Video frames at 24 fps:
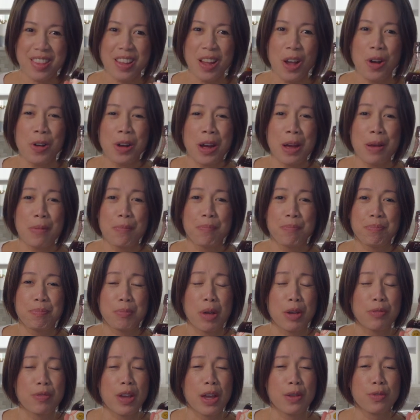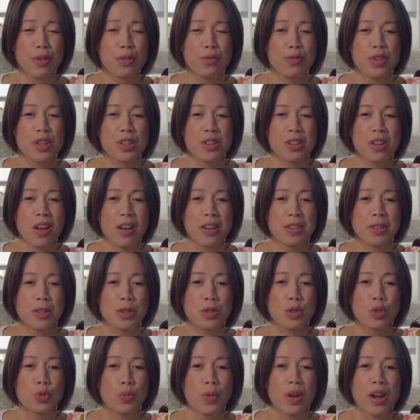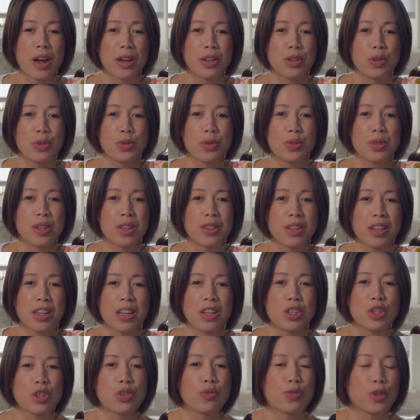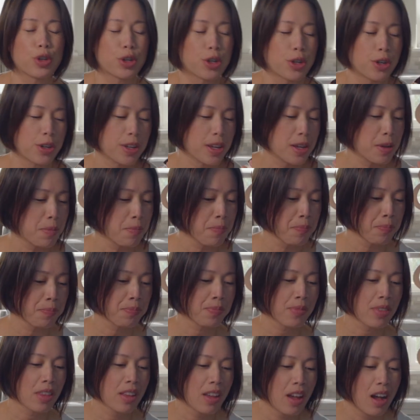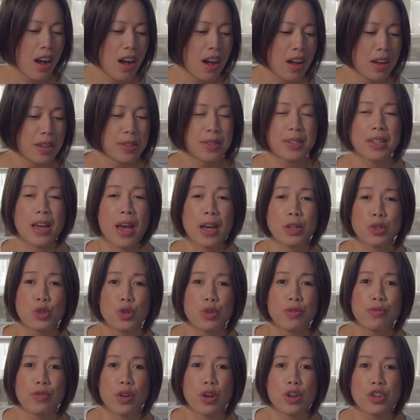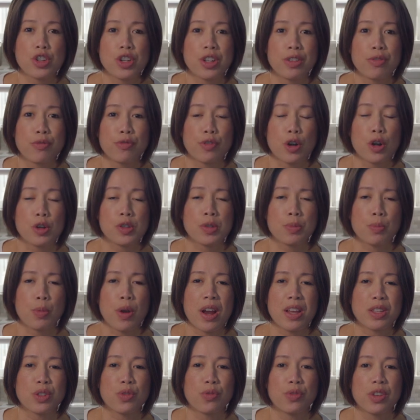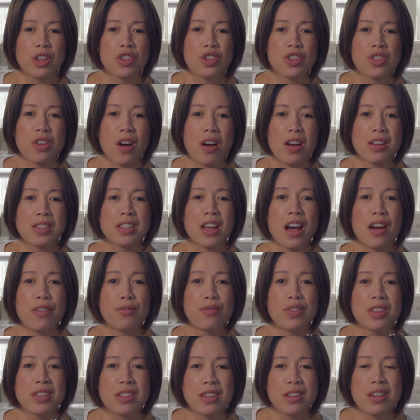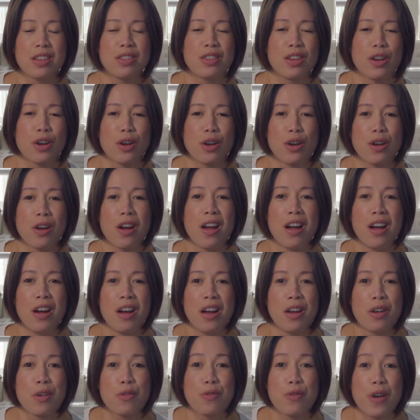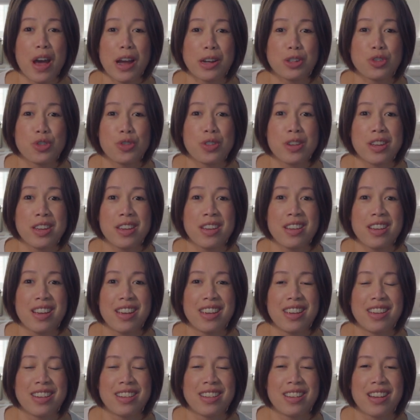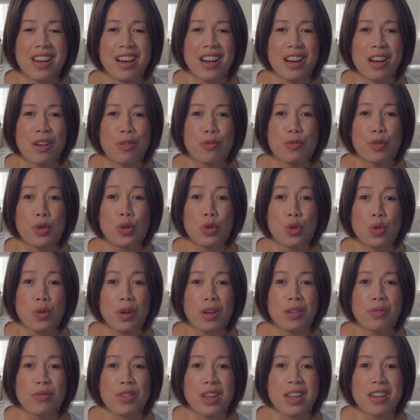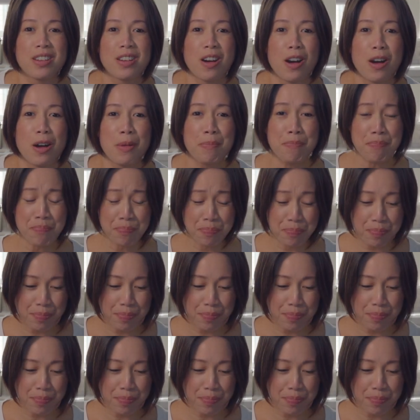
Okay, my favorite fish sauce, this is what I use in the kitchen for cooking. It's extra virgin first pressed fish sauce. I visited their factory in Phu Quoc, Vietnam.